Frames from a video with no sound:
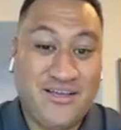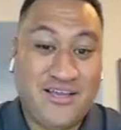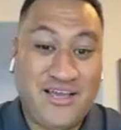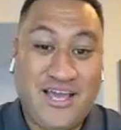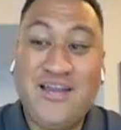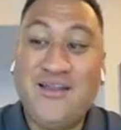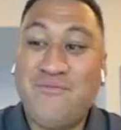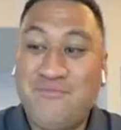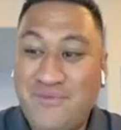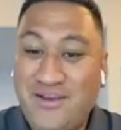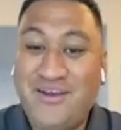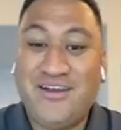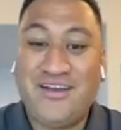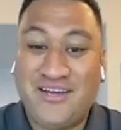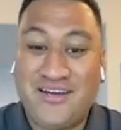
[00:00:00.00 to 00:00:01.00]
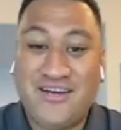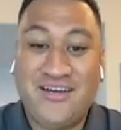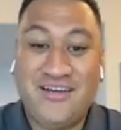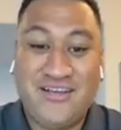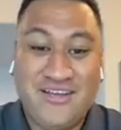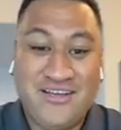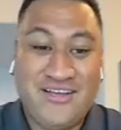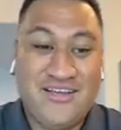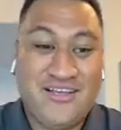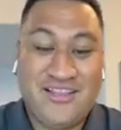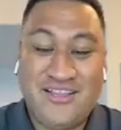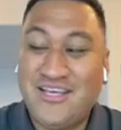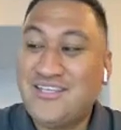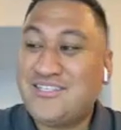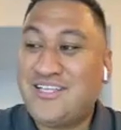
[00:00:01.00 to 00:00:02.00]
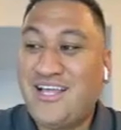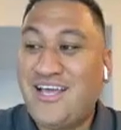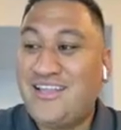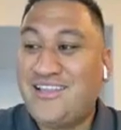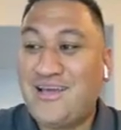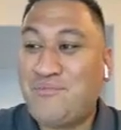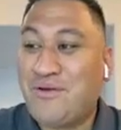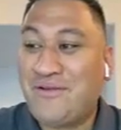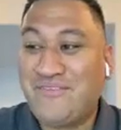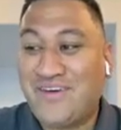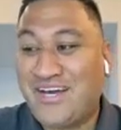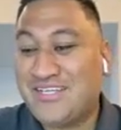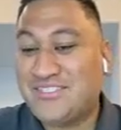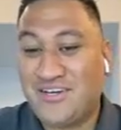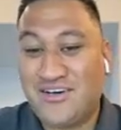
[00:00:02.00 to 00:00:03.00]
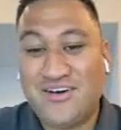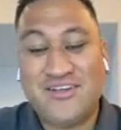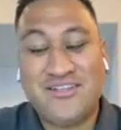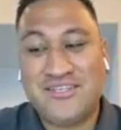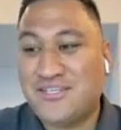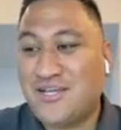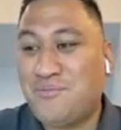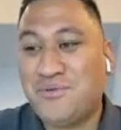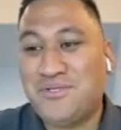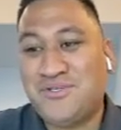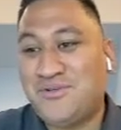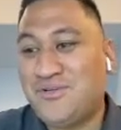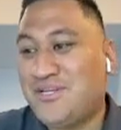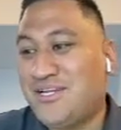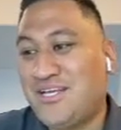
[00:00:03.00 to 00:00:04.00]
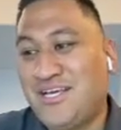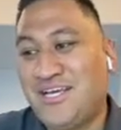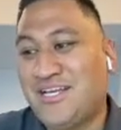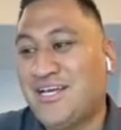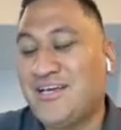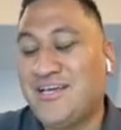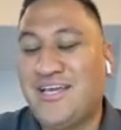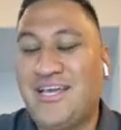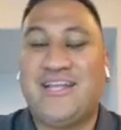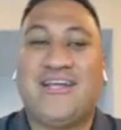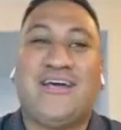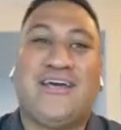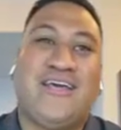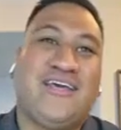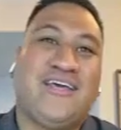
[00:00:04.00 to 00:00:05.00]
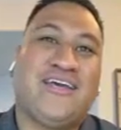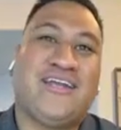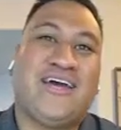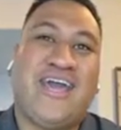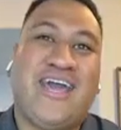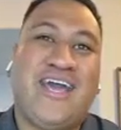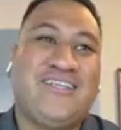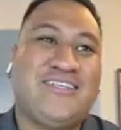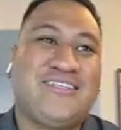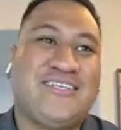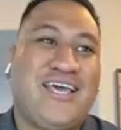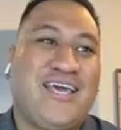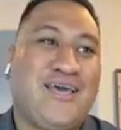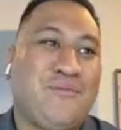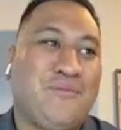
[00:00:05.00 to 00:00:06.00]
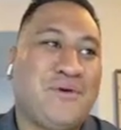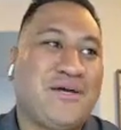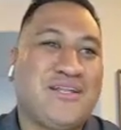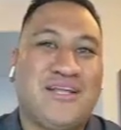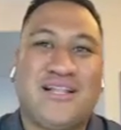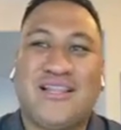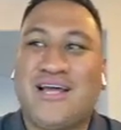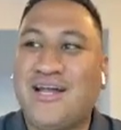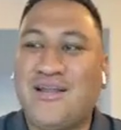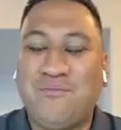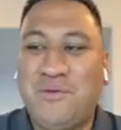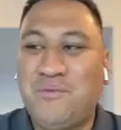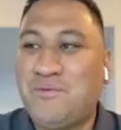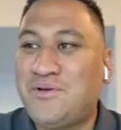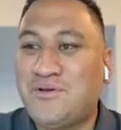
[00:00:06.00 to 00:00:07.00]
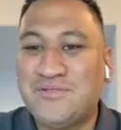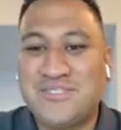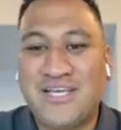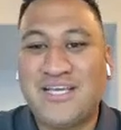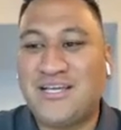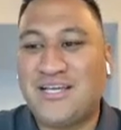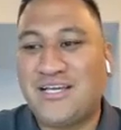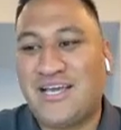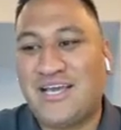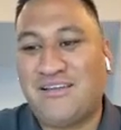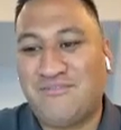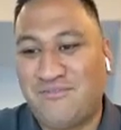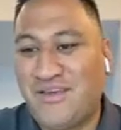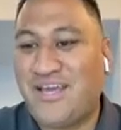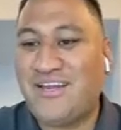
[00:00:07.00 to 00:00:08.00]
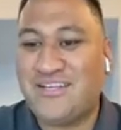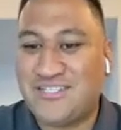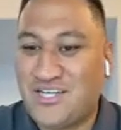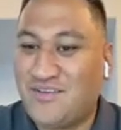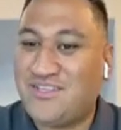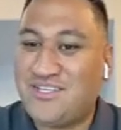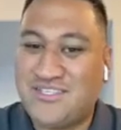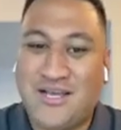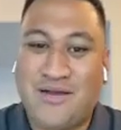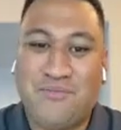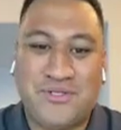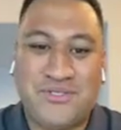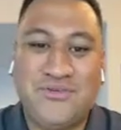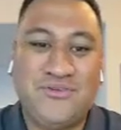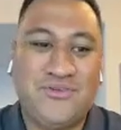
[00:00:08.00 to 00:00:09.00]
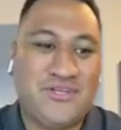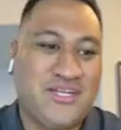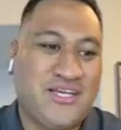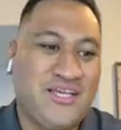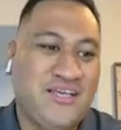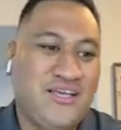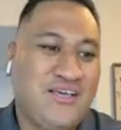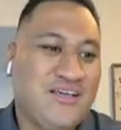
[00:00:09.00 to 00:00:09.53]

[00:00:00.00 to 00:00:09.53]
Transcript: In America, this land that provides all this opportunity, and I hate to say it, but a lot of people don't take advantage of this opportunity.